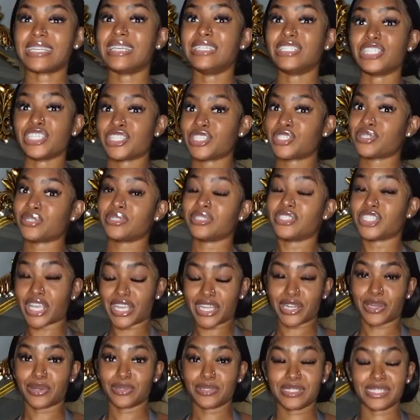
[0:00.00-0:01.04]
can check
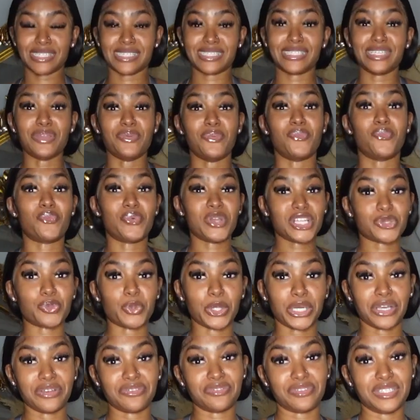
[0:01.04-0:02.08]
it out to see which
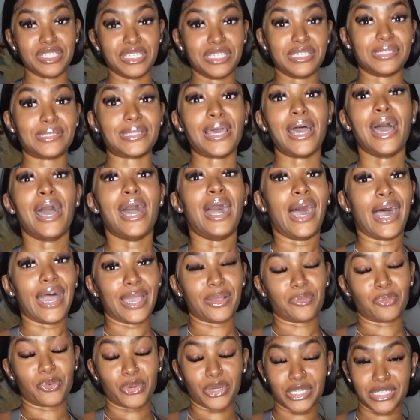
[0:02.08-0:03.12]
one of these i
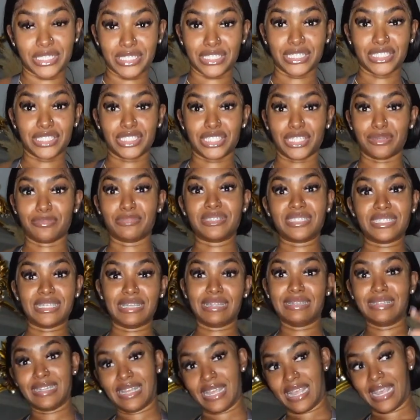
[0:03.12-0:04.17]
wore to the gym
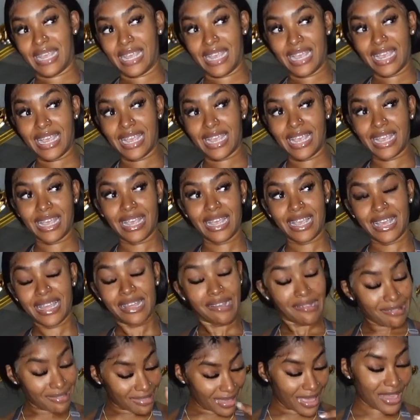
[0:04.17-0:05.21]
today
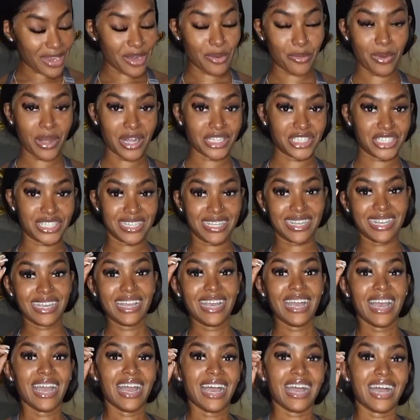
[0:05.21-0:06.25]
that you're watching
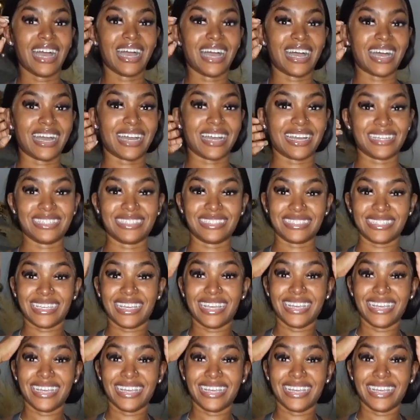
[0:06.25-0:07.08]
and